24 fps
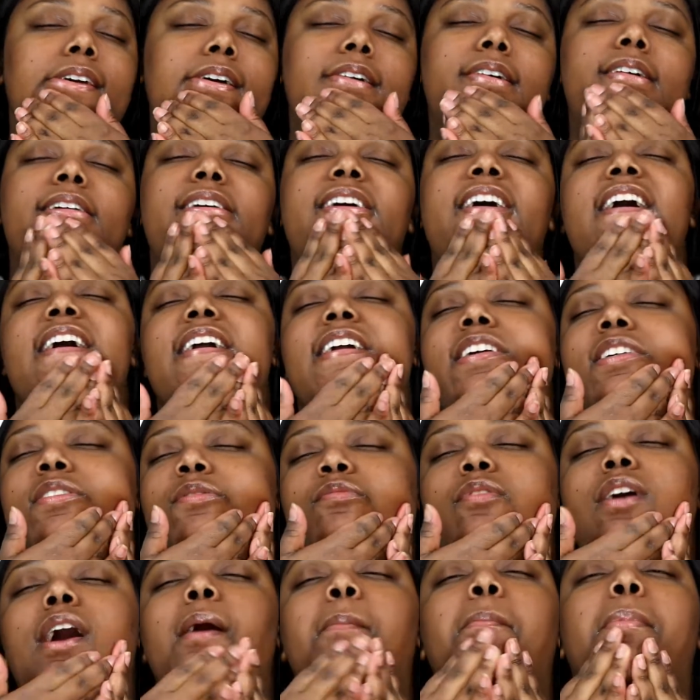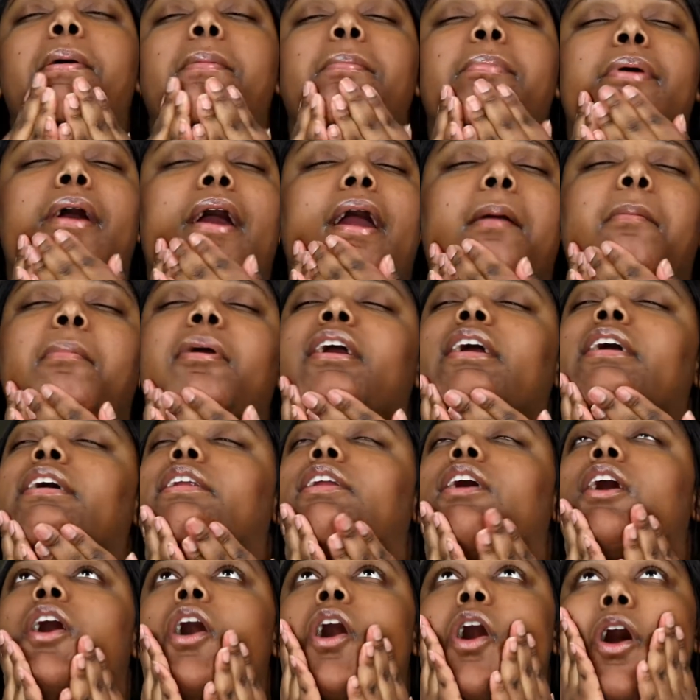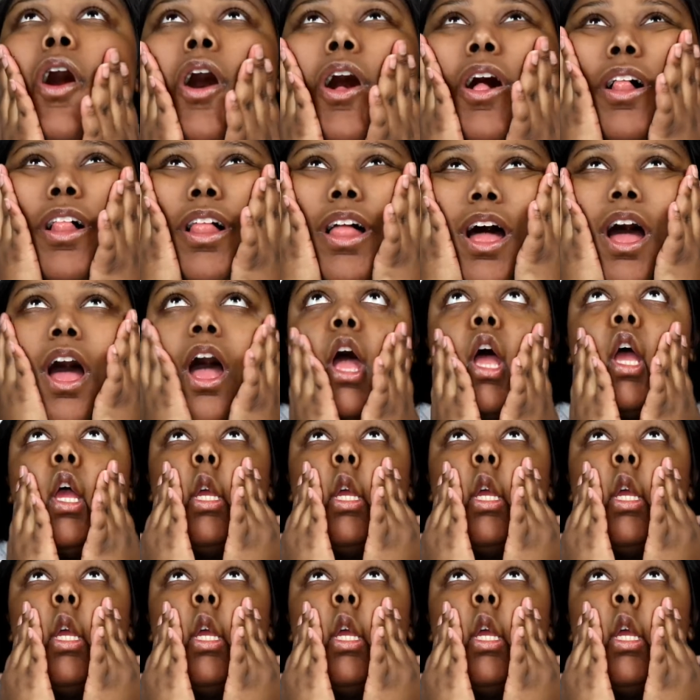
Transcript: oh, I could rub primer in all